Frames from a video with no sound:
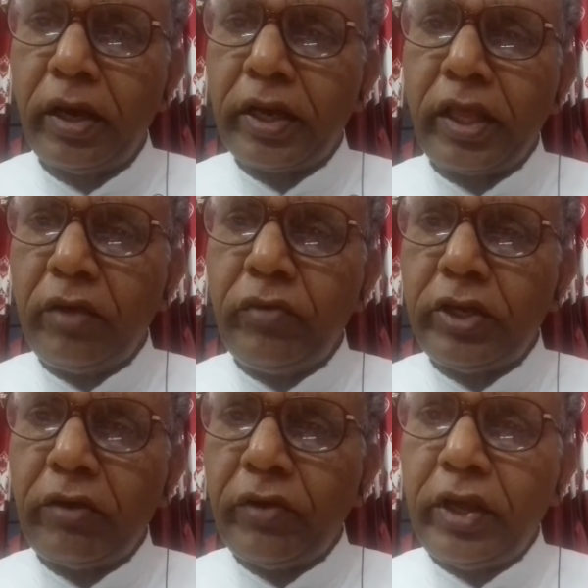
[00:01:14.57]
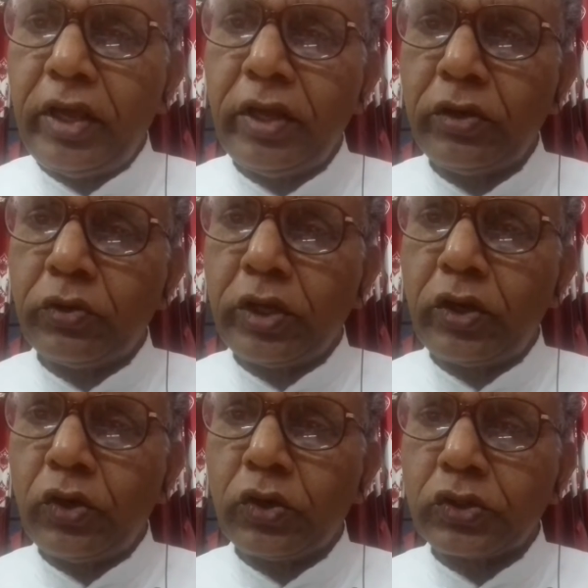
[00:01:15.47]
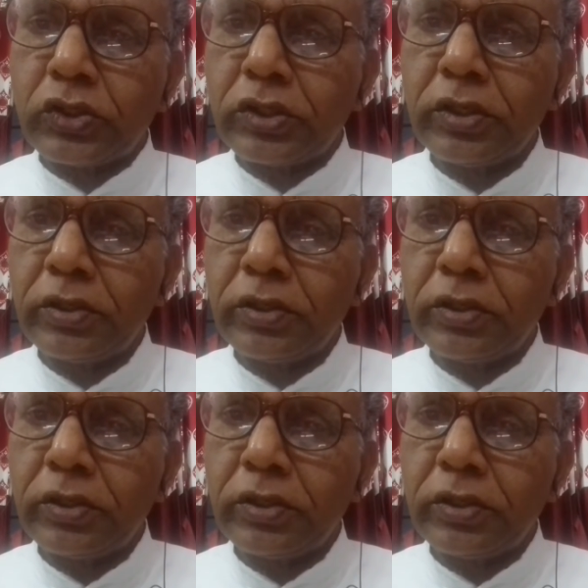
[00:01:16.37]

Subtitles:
and give it away to the dogs."